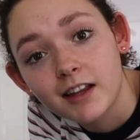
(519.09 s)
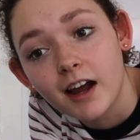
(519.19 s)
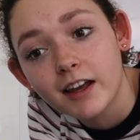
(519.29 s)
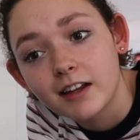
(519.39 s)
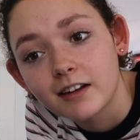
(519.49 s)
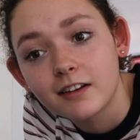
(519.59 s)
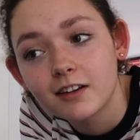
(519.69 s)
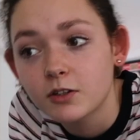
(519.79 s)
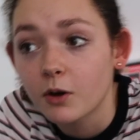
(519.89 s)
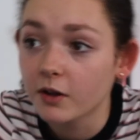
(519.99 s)
that I can
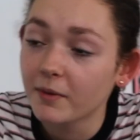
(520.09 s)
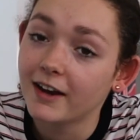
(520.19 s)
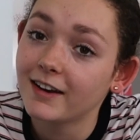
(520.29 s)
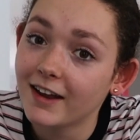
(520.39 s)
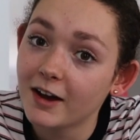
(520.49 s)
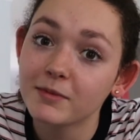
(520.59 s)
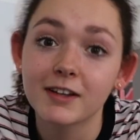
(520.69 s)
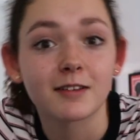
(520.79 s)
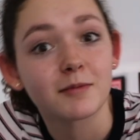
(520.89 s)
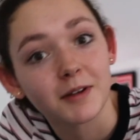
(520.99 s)
talk about it now
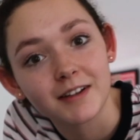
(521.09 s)
because I'm so